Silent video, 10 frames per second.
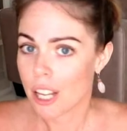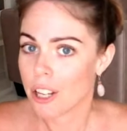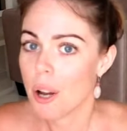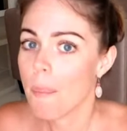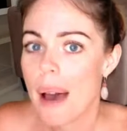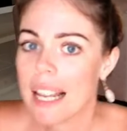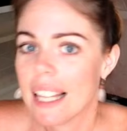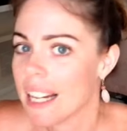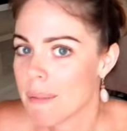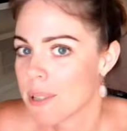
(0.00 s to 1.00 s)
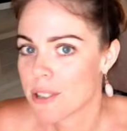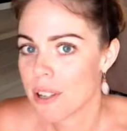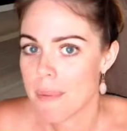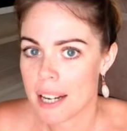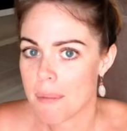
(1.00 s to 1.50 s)
You're not paddling
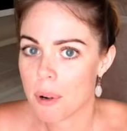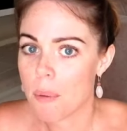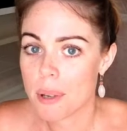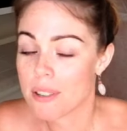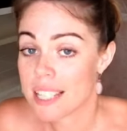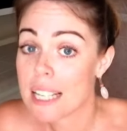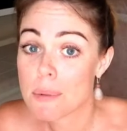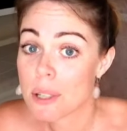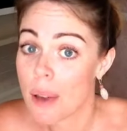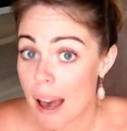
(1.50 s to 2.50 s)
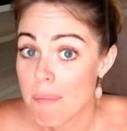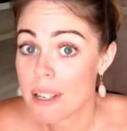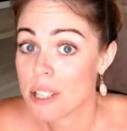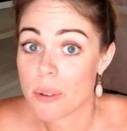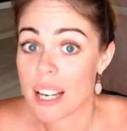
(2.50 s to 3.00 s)
upstream anymore because that's what you have
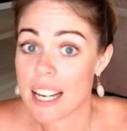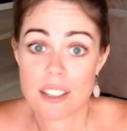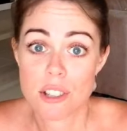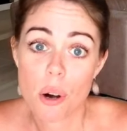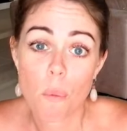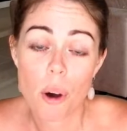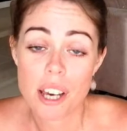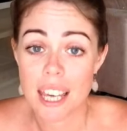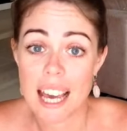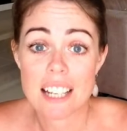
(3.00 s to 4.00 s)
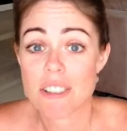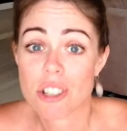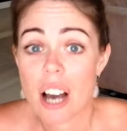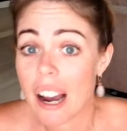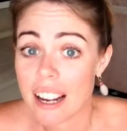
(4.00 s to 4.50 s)
been doing and it's not working and it's
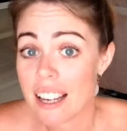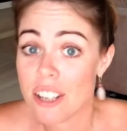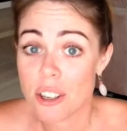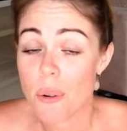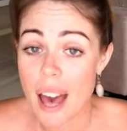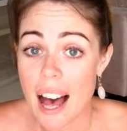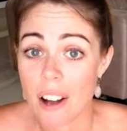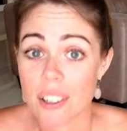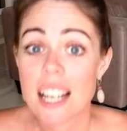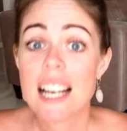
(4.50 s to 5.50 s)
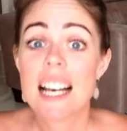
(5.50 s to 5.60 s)
tiring you out.